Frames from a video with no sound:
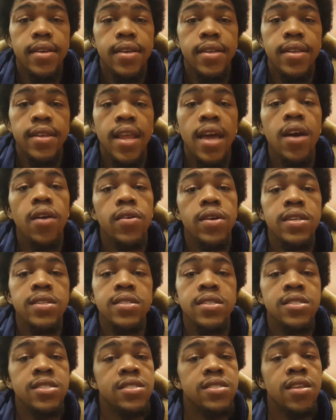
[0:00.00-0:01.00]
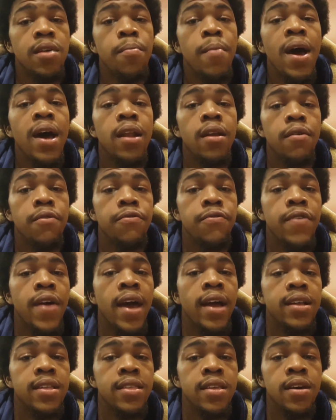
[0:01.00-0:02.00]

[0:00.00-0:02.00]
Now is it just a matter of fact